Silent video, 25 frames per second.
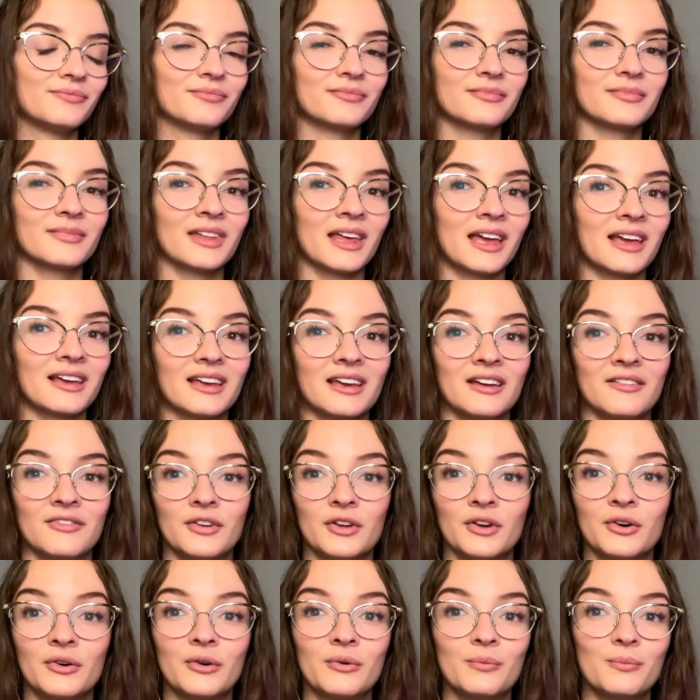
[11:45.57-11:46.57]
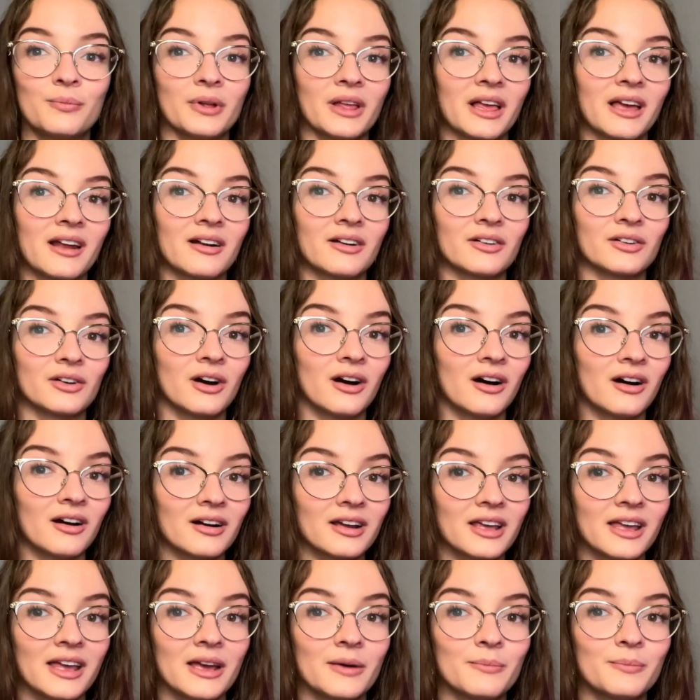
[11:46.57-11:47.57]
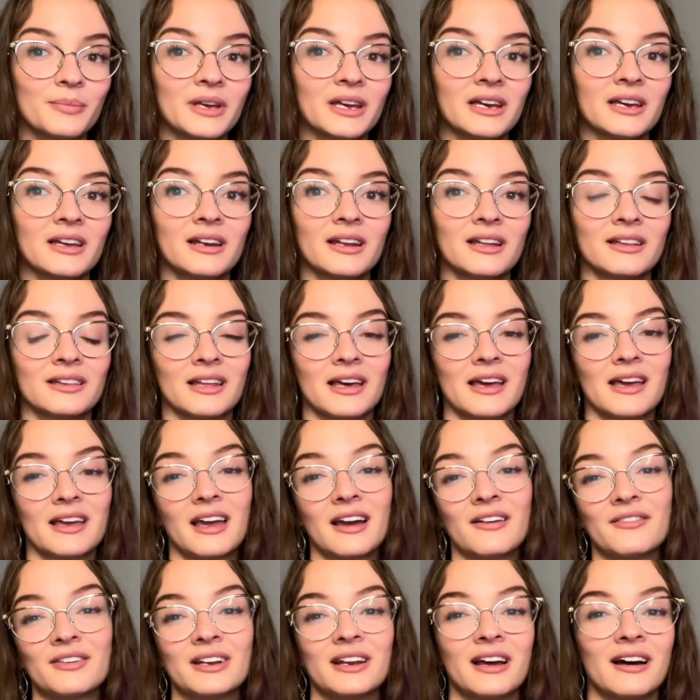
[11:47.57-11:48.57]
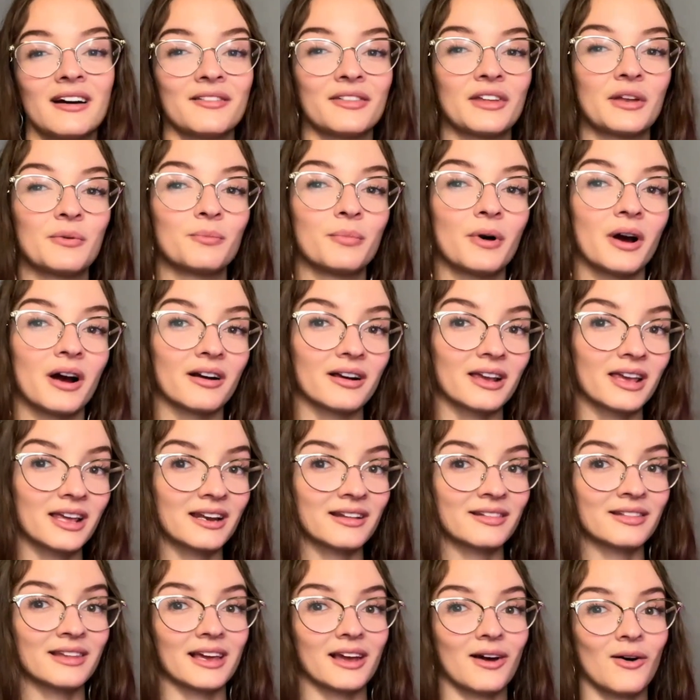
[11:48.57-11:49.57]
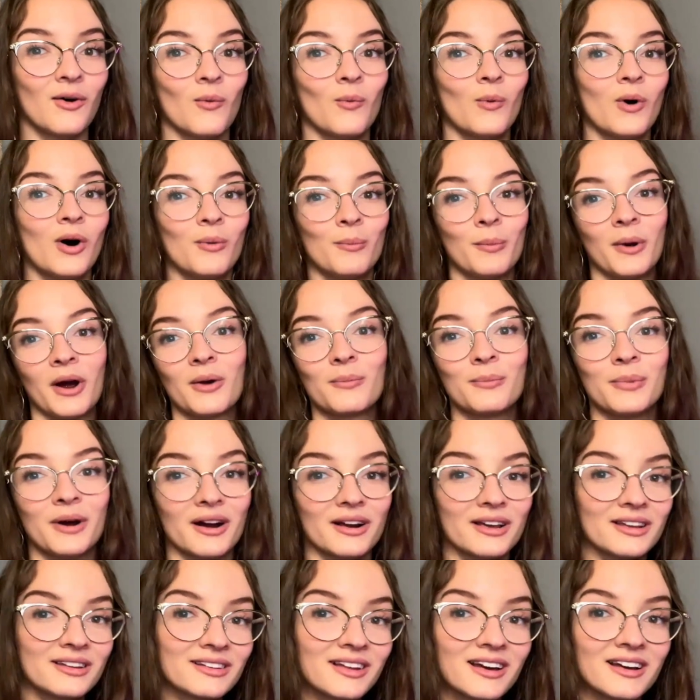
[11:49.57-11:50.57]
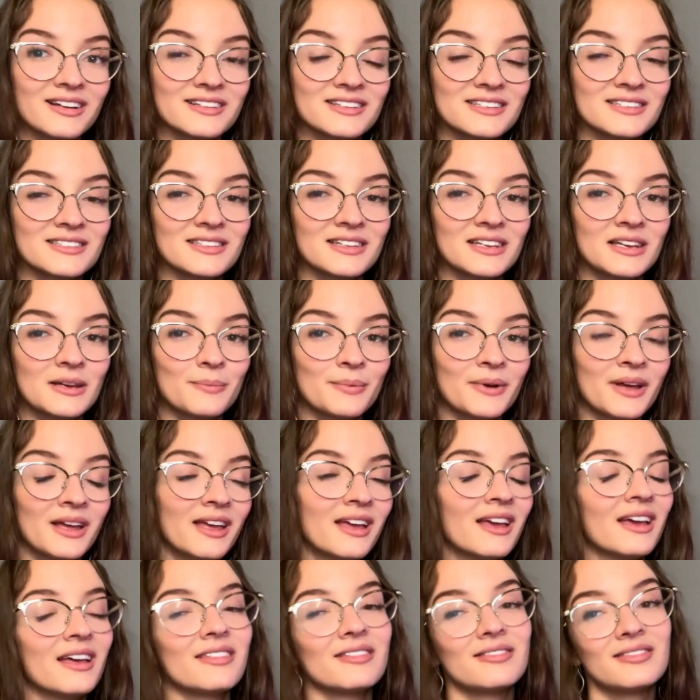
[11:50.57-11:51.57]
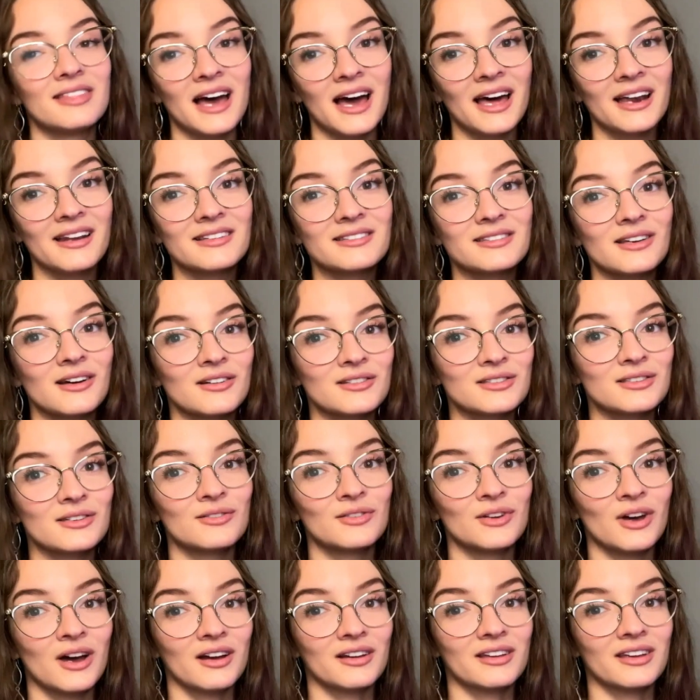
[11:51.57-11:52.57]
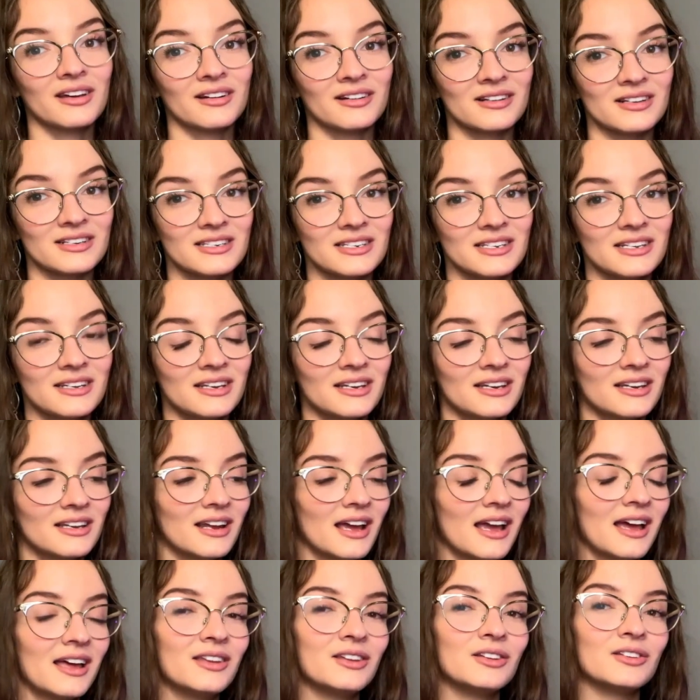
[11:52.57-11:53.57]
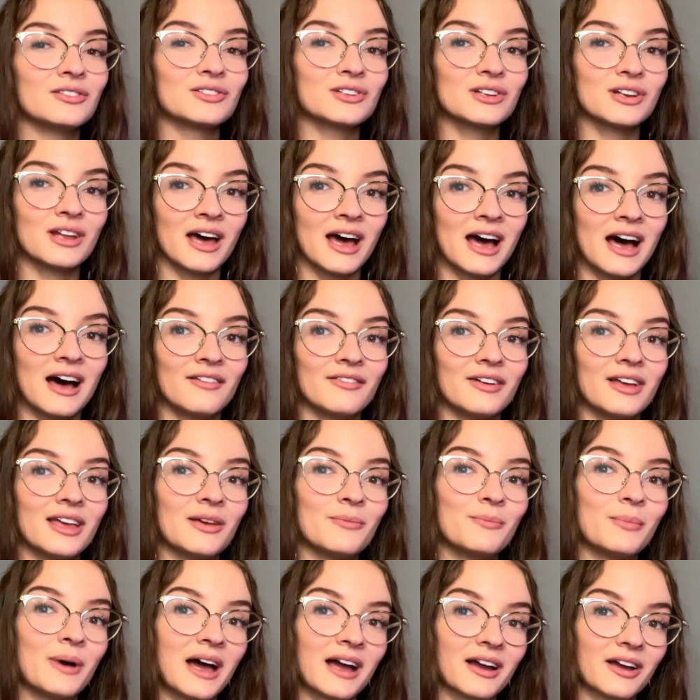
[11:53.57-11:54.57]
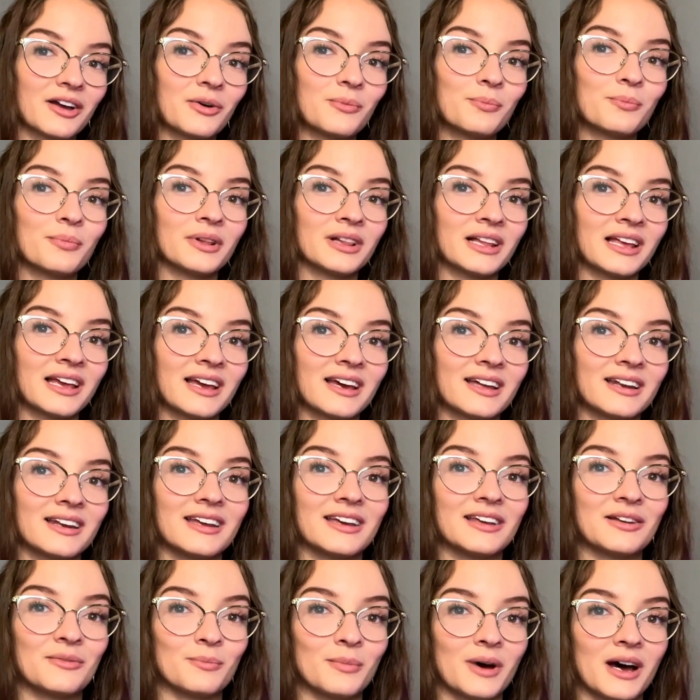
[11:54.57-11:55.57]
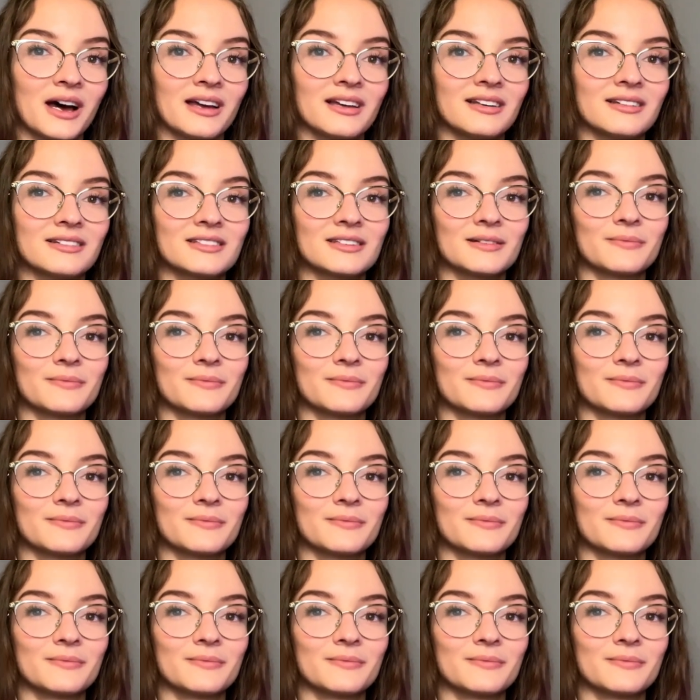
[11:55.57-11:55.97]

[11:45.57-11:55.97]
like if you plan on car camping and like every now and then parking in like a Walmart parking lot to sleep, that is also not guaranteed, and you should have a backup plan in mind.